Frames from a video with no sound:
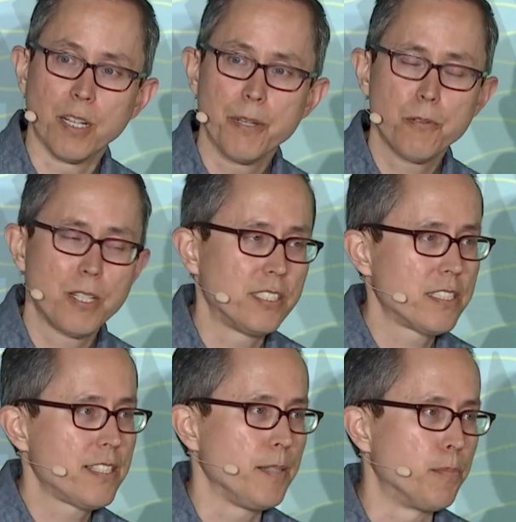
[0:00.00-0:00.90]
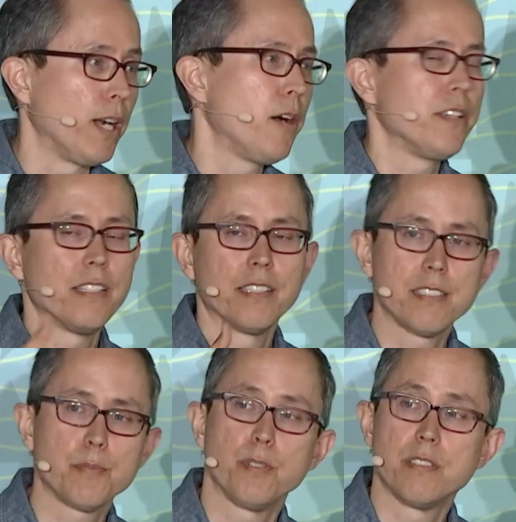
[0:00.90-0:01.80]
and we don't want to just keep routing
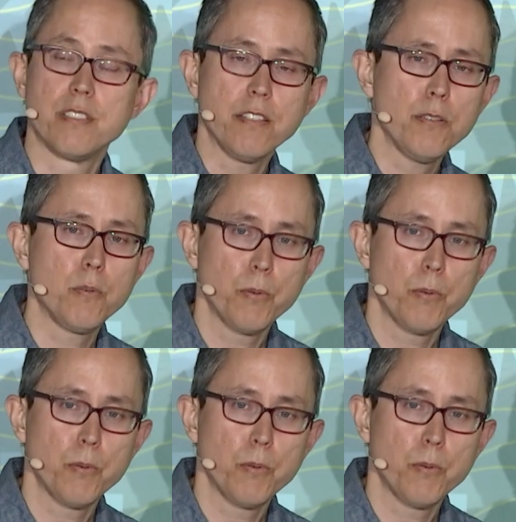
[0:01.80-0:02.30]
customers to you.